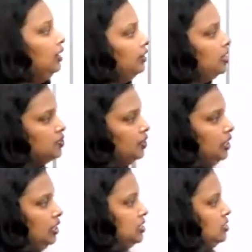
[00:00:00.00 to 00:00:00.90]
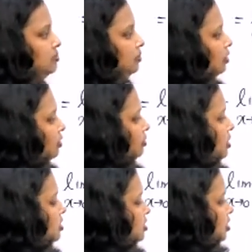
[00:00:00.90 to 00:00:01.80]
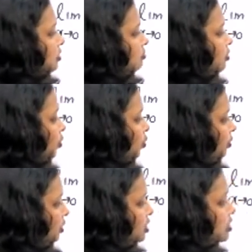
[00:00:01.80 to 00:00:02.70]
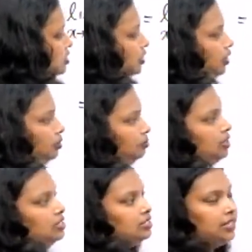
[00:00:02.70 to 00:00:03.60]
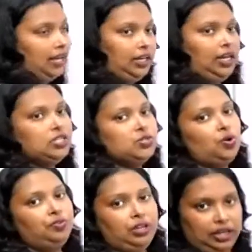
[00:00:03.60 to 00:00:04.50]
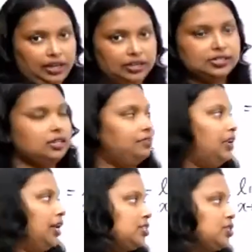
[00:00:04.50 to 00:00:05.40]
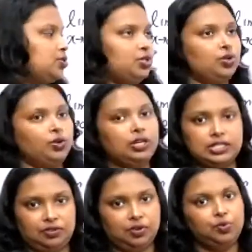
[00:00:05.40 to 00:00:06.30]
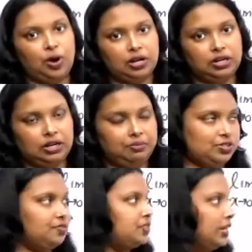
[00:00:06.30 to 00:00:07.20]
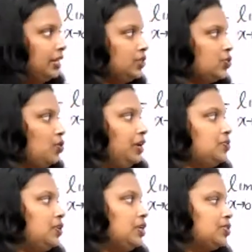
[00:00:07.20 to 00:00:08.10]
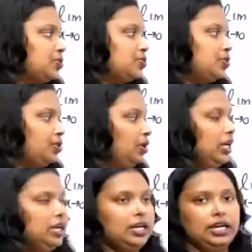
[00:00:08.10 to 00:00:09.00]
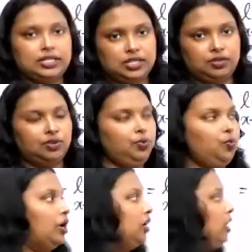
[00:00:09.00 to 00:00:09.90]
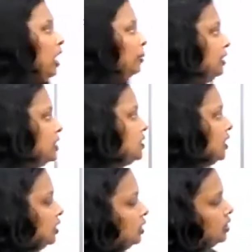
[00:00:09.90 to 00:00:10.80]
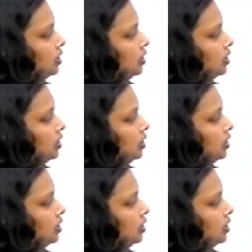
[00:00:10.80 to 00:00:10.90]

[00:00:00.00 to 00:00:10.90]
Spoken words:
this one this is the rule, this is the theorem. Sine x over x when x tends to 0, it is equal to 1. Limits of sine x over x when x tends to 0, it is equal to 1. How about this one?